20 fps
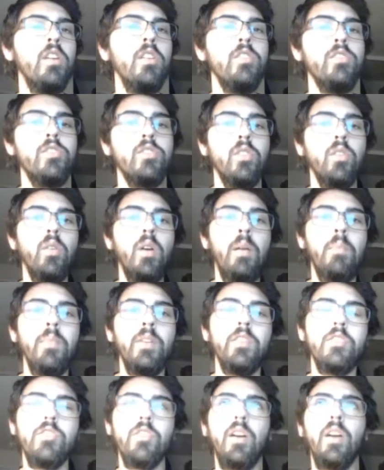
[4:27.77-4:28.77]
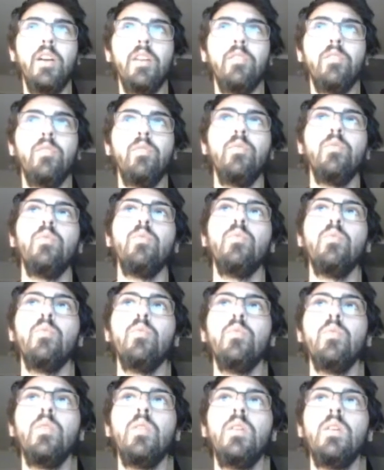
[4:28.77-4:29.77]
So I'm going to try
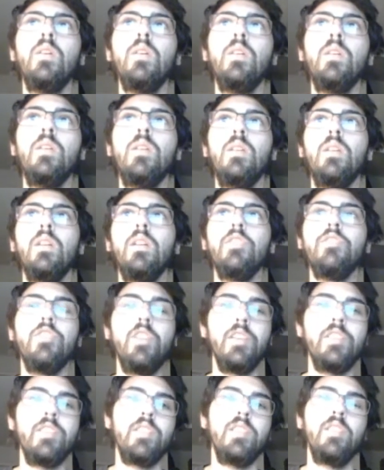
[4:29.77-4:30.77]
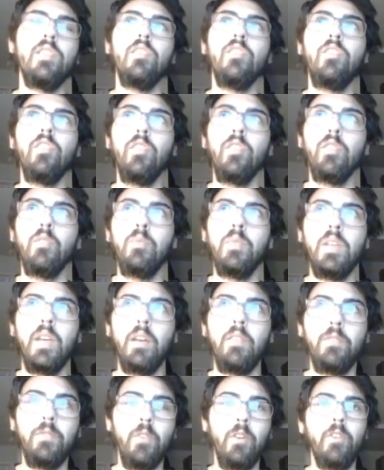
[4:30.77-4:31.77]
to adjust it so that we get
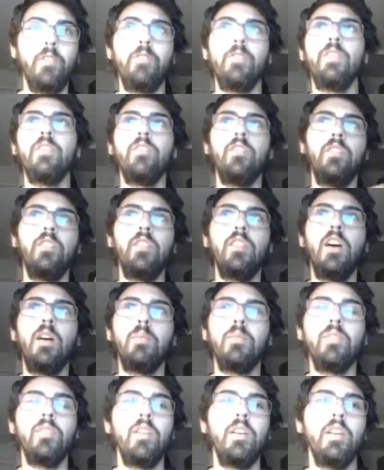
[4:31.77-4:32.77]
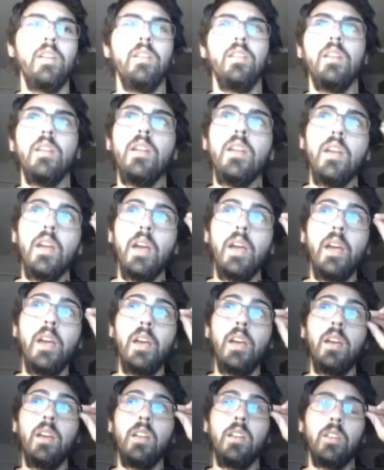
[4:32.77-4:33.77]
farther into the NOP sled
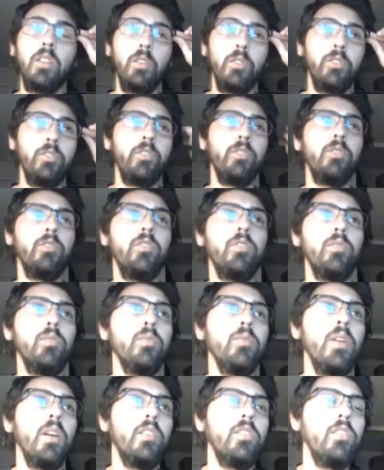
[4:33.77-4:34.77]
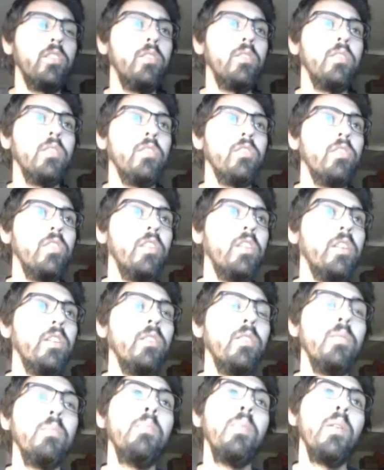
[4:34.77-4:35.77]
and closer to executing the
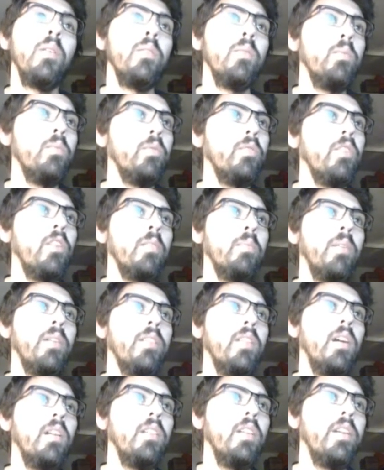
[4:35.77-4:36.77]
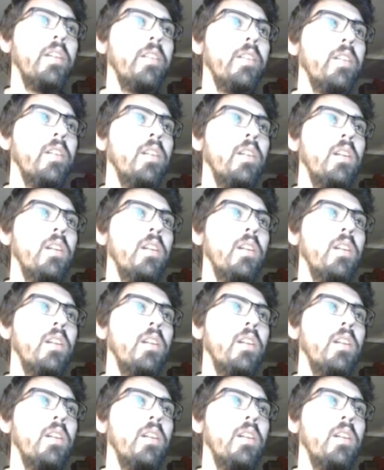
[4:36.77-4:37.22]
shellcode, but we'll talk about that later.